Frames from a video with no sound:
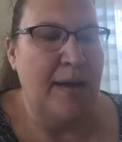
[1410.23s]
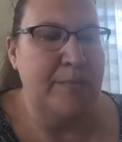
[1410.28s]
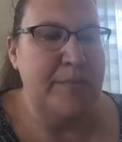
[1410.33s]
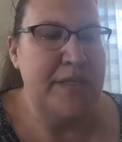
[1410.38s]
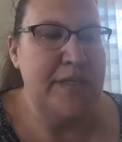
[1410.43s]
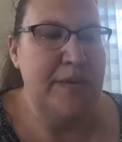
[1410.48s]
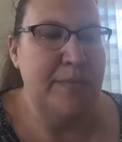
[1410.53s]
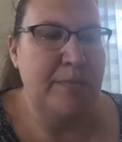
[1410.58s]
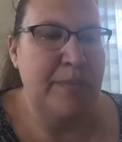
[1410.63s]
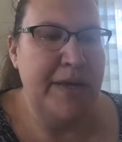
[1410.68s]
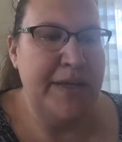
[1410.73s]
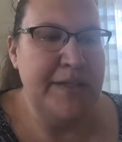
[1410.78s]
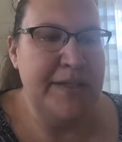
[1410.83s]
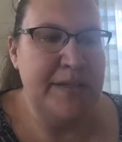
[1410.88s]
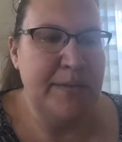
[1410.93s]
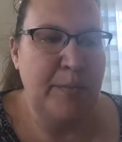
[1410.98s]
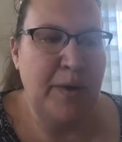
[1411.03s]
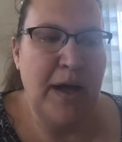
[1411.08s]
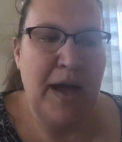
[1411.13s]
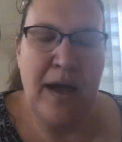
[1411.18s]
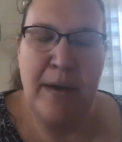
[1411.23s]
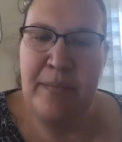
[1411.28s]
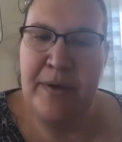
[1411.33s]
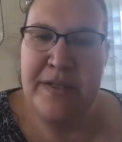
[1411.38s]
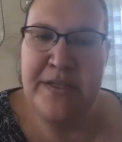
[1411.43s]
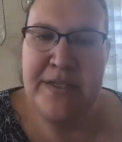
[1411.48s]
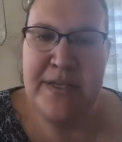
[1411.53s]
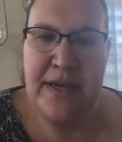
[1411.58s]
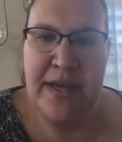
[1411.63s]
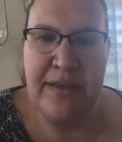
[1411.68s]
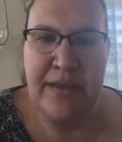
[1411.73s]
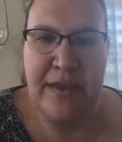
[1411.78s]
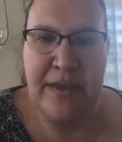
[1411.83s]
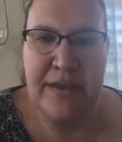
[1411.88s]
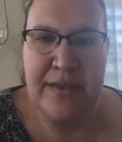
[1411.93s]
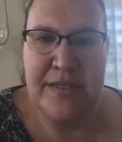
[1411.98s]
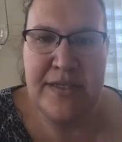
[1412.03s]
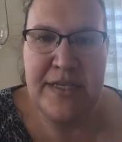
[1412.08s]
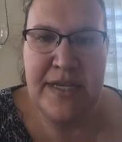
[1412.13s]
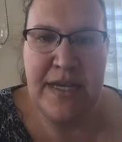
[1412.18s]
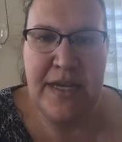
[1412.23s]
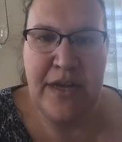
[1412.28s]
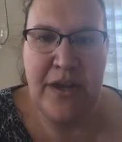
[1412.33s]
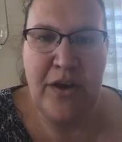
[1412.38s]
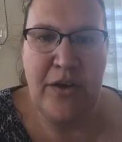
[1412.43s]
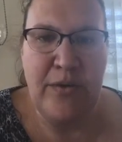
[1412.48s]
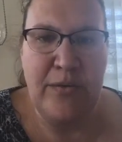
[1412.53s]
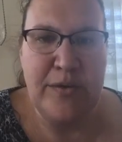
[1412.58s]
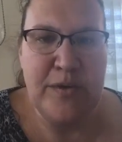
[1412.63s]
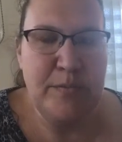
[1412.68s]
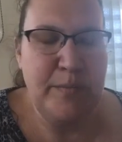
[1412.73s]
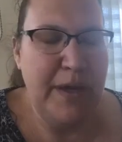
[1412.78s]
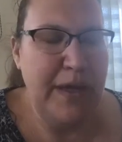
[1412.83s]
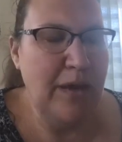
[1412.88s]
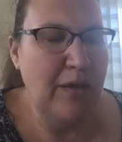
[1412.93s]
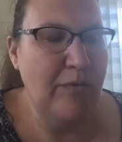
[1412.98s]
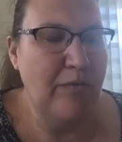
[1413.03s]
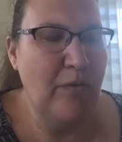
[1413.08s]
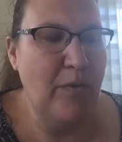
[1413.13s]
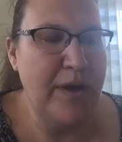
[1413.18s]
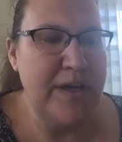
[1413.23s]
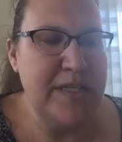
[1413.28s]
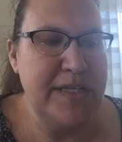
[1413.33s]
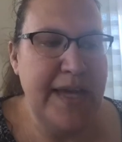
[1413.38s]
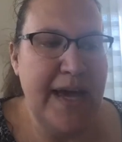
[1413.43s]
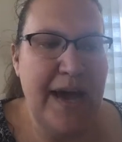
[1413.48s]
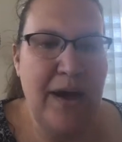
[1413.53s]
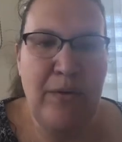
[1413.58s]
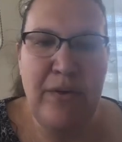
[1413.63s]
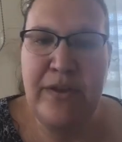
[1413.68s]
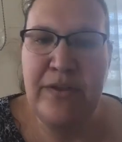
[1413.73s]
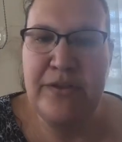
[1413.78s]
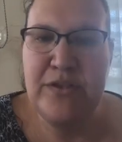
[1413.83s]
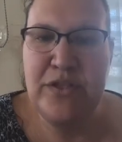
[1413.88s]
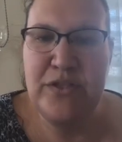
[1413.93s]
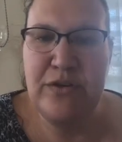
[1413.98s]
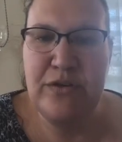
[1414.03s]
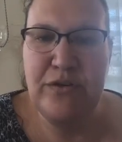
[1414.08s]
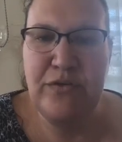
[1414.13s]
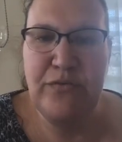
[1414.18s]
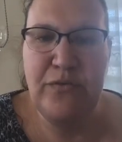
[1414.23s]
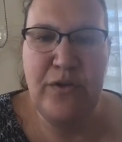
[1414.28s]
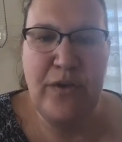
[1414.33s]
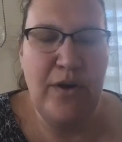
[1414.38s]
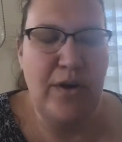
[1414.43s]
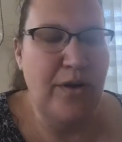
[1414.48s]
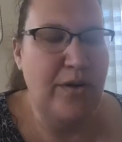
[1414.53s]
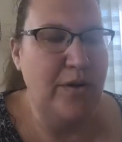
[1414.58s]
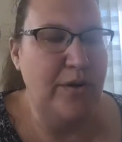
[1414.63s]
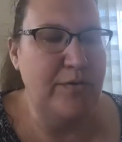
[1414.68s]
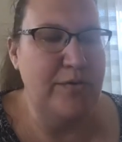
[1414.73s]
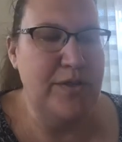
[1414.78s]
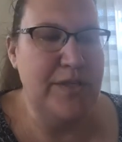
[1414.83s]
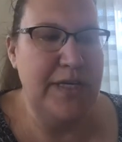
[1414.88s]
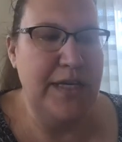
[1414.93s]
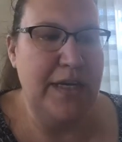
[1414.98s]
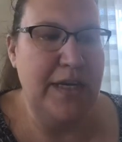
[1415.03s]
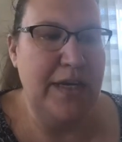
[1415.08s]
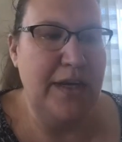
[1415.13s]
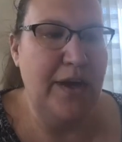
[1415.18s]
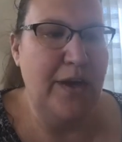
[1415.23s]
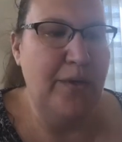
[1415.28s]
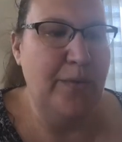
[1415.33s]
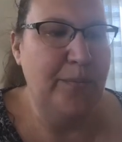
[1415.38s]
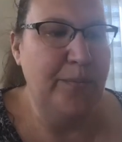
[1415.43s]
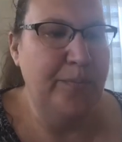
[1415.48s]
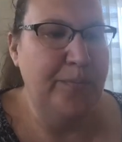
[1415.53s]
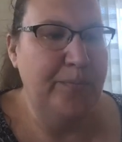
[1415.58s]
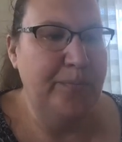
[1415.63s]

submit some comments on the CEOs. Make your voice count in the search for our new CEO.